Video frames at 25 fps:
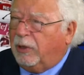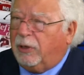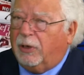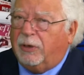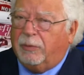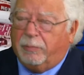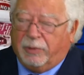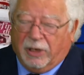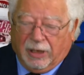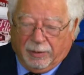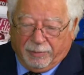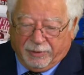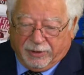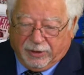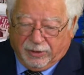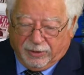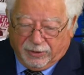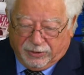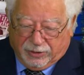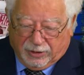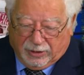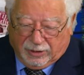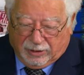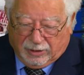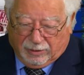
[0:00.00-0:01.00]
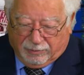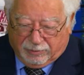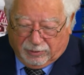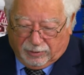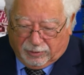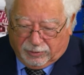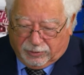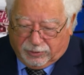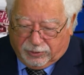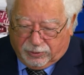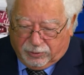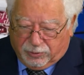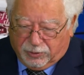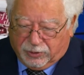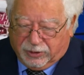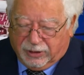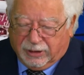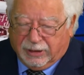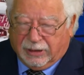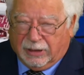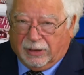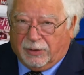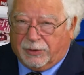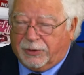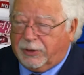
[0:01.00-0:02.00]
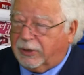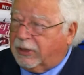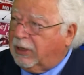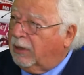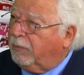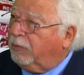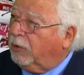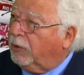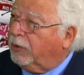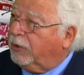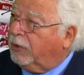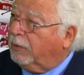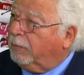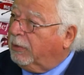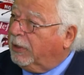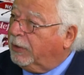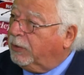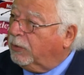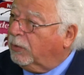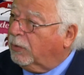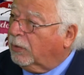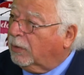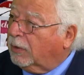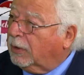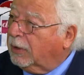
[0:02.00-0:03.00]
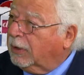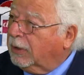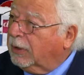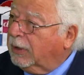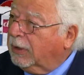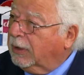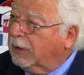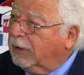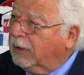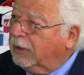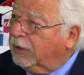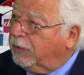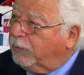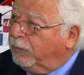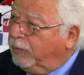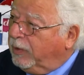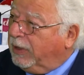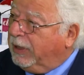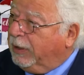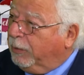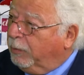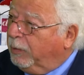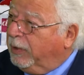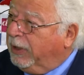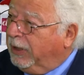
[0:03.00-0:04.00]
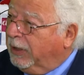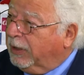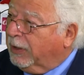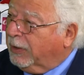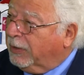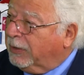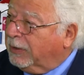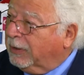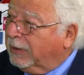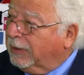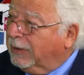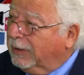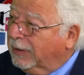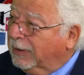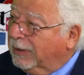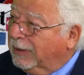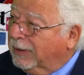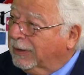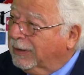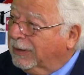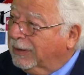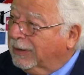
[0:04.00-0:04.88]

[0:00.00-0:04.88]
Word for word: lot of barbecues, I, have yeah. got two seagulls that come knocking at my door. It's yeah. really weird. I know.